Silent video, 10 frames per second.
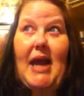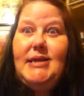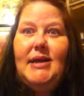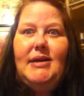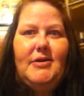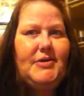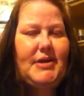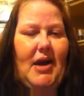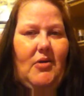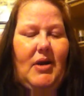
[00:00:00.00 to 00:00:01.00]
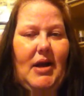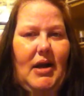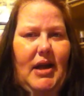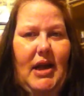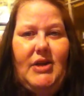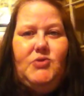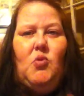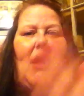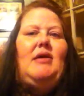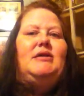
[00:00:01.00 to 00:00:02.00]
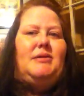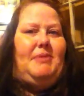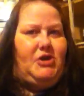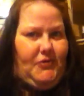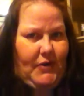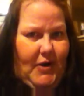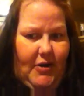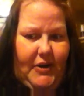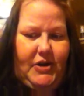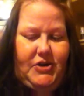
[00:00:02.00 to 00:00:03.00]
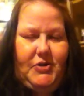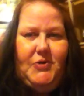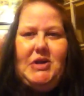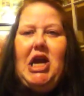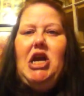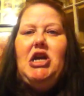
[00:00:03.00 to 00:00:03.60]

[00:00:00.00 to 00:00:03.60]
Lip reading: 18 years now, as well as a bunch of other health issues.